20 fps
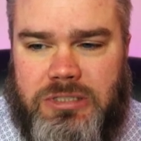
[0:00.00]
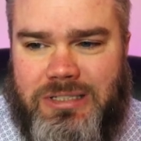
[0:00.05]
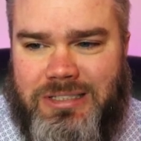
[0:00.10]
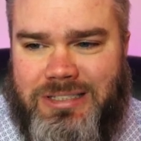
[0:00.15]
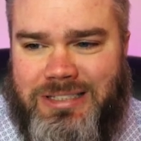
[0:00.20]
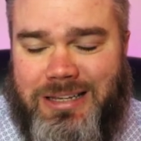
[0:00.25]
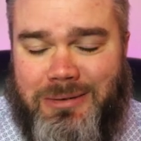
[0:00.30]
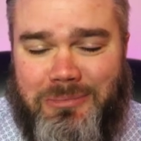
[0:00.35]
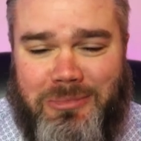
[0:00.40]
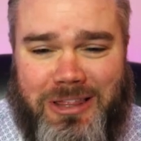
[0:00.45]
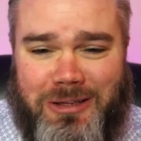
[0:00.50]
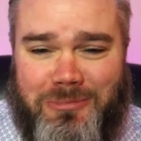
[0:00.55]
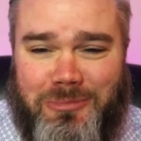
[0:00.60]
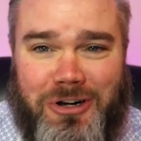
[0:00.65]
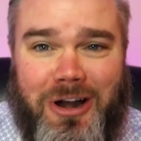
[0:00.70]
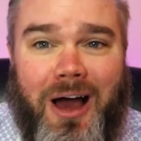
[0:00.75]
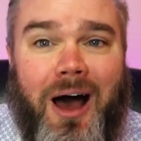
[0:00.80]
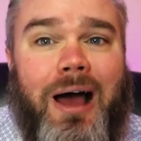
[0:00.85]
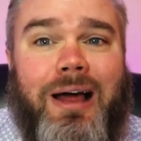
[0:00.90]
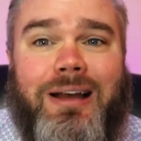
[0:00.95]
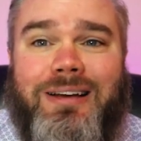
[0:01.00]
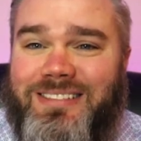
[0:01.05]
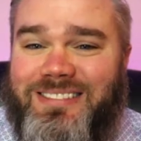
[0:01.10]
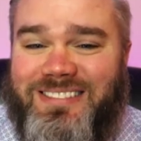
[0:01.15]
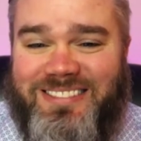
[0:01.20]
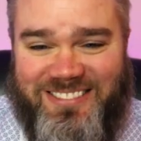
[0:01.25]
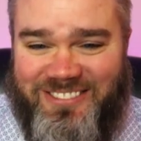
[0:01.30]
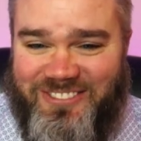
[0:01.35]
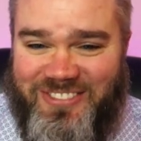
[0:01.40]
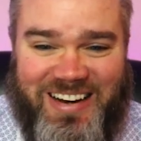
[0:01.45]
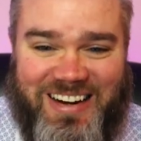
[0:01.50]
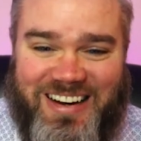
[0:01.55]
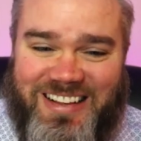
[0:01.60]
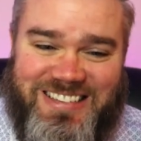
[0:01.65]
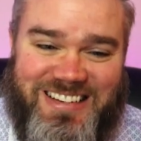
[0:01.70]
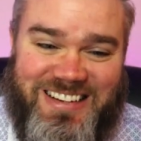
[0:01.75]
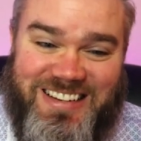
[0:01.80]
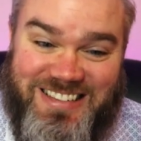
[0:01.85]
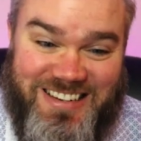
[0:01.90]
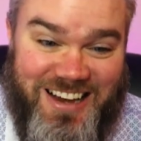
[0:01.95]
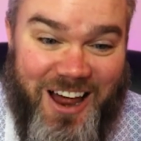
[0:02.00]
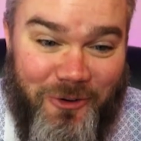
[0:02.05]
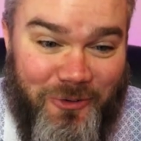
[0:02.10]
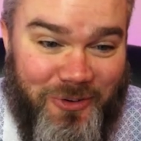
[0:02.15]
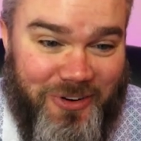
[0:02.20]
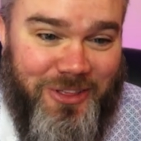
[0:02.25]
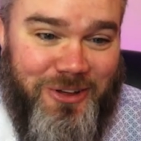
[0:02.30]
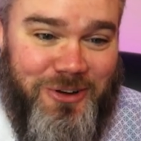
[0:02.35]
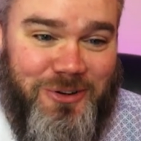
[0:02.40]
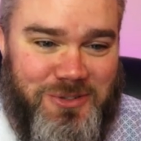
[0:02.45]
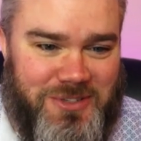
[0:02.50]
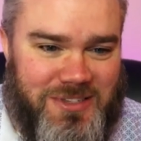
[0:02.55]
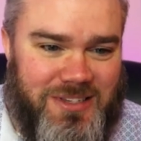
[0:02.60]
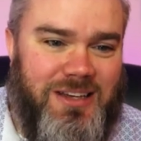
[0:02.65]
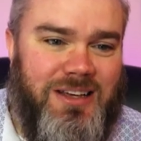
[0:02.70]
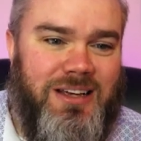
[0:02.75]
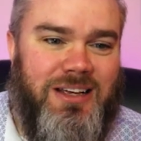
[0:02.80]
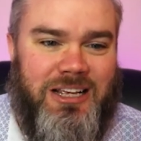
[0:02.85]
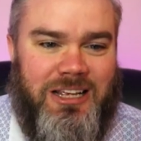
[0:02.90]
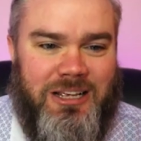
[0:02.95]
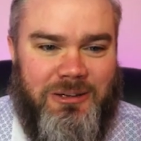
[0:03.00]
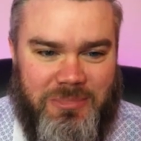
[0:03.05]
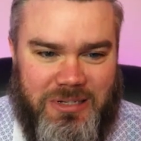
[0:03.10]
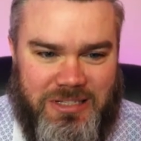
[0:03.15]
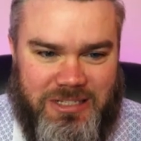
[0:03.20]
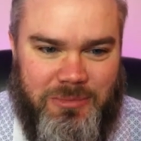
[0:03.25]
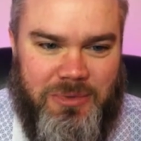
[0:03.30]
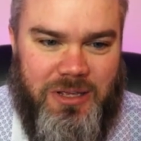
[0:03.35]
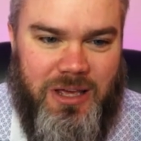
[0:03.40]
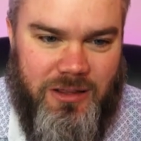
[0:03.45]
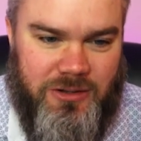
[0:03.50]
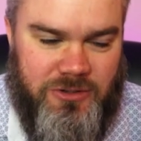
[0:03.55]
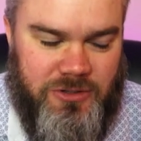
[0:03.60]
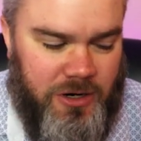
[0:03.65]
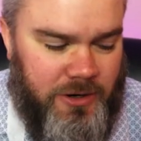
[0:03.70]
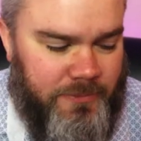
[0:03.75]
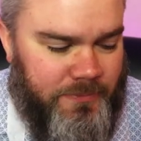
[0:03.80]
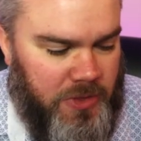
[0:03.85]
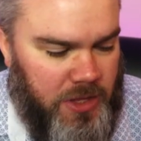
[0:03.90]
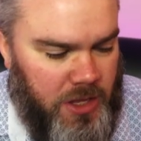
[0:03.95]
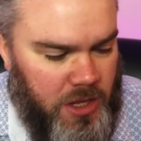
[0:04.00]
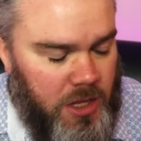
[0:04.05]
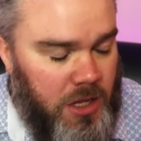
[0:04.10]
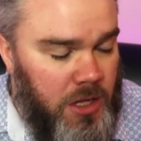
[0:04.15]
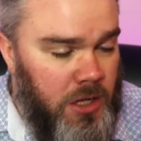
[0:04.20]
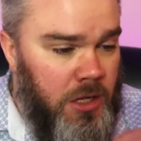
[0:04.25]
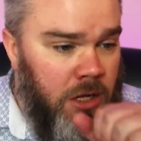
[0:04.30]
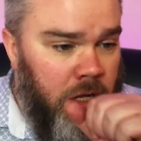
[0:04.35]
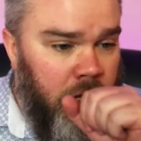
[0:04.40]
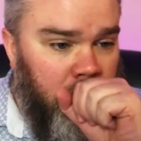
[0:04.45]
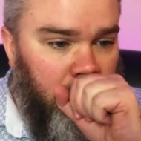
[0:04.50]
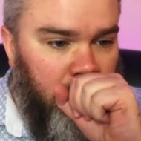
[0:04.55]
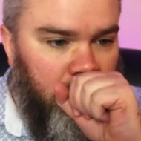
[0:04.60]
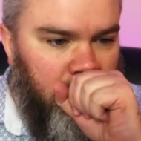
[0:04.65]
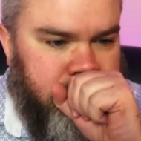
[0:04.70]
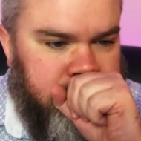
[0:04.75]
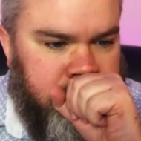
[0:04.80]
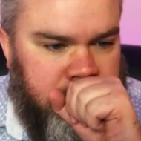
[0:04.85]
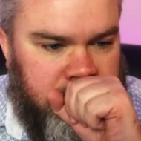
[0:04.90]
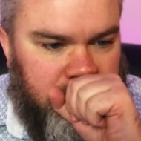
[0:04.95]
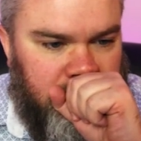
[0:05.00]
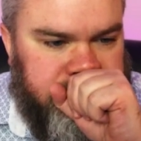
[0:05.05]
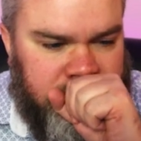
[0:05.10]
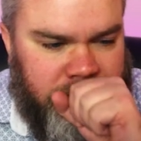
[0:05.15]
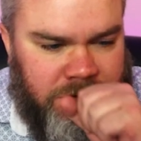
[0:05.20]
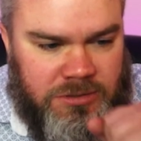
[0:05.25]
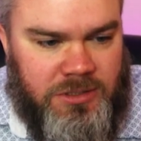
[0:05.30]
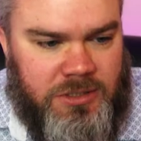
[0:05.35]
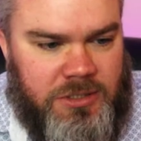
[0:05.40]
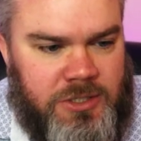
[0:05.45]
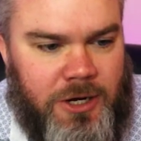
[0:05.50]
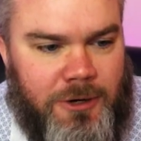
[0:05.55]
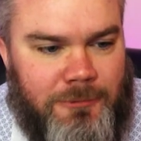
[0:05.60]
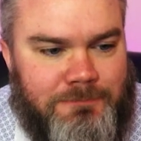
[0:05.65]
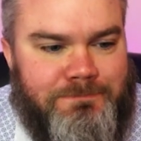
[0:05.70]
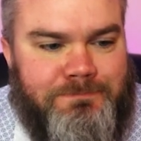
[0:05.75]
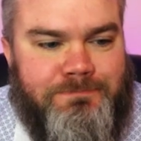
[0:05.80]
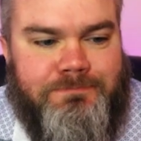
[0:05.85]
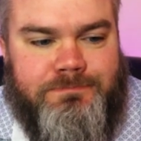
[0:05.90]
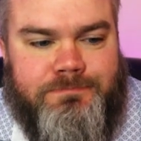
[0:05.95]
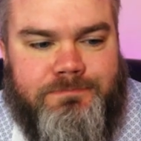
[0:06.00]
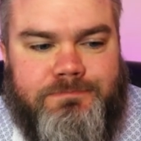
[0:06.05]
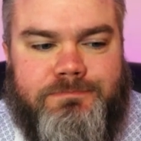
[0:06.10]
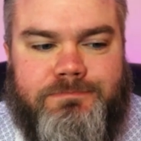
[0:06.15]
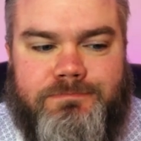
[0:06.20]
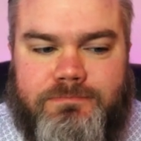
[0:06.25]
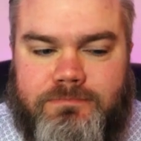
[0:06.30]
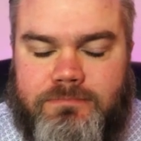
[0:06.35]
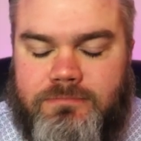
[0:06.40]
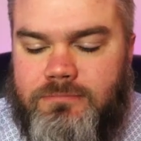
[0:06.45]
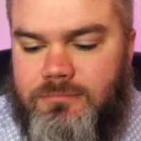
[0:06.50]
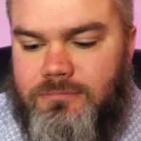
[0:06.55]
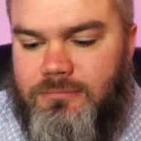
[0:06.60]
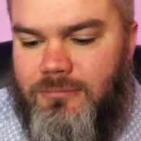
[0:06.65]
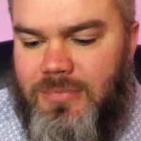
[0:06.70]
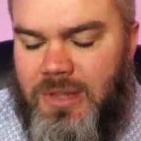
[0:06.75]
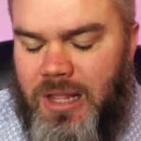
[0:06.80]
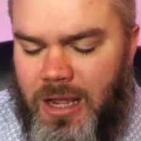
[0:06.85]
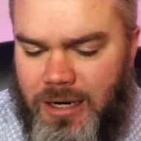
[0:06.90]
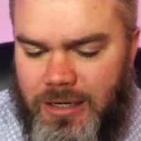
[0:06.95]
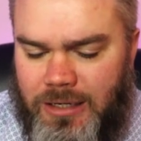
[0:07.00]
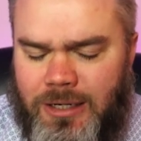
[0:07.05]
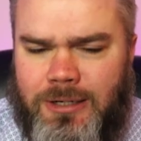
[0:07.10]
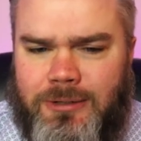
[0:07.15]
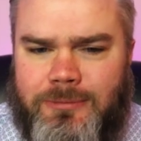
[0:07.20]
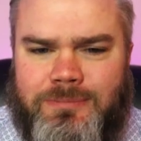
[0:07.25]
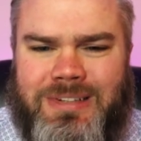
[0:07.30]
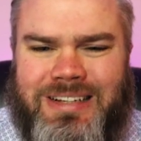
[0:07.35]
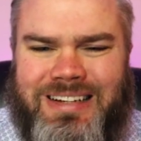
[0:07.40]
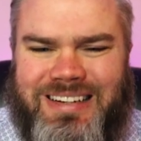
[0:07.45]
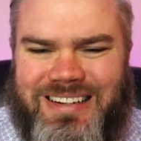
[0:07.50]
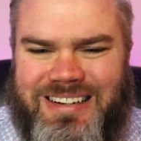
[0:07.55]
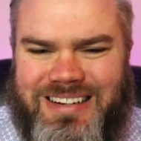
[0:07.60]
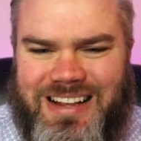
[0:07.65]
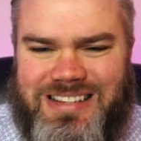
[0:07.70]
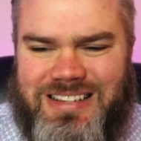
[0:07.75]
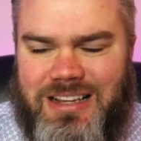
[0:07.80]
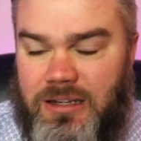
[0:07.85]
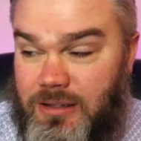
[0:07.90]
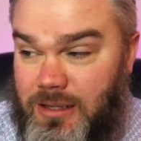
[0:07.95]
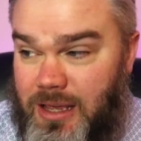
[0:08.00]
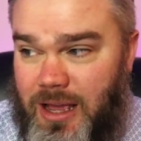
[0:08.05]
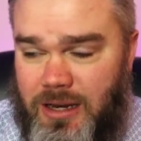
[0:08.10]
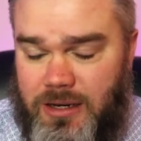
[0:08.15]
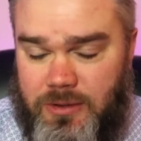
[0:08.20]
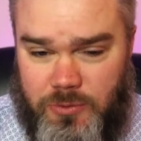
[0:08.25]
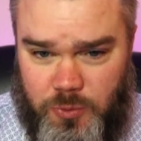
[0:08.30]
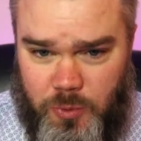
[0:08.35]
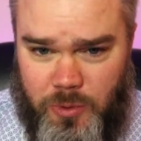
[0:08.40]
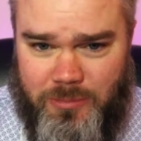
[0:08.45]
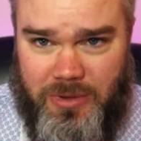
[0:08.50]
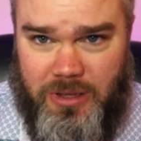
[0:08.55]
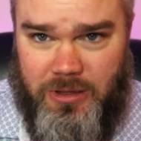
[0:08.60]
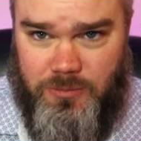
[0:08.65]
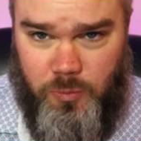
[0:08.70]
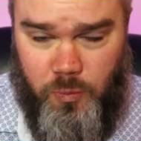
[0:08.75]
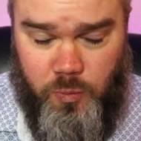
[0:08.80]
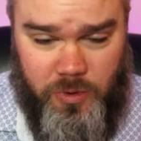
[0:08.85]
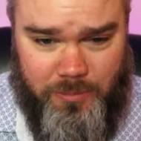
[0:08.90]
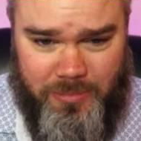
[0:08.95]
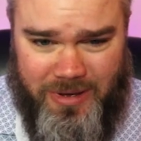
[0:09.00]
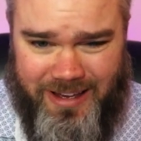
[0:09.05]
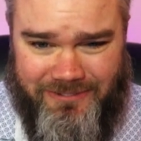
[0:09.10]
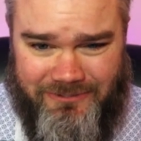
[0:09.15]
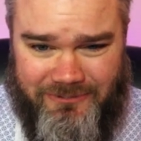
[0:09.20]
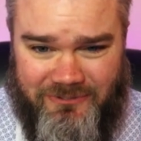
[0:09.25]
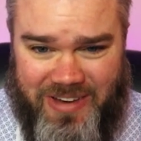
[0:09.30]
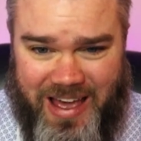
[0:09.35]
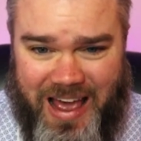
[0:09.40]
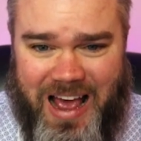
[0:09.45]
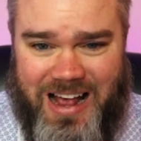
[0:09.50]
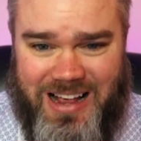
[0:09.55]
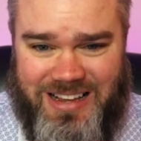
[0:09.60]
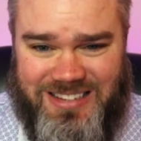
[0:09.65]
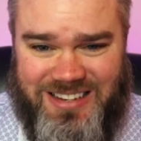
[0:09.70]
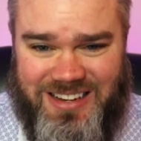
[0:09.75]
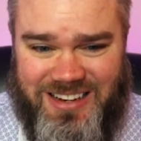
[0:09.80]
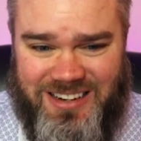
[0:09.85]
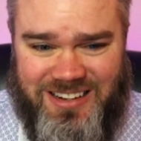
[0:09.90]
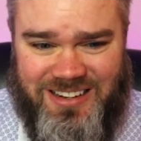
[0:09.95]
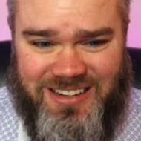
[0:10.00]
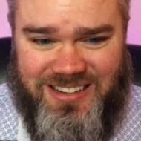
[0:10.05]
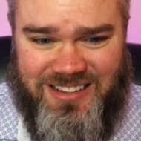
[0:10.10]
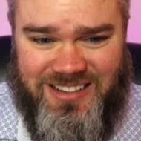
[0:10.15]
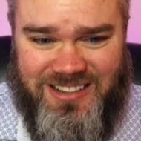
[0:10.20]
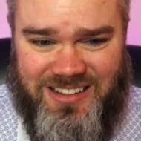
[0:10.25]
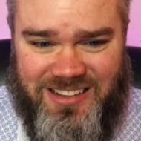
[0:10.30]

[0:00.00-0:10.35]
Some of them are not. Financing is not one of those, but some of the others are. So, I know. God, it went by fast, didn't it?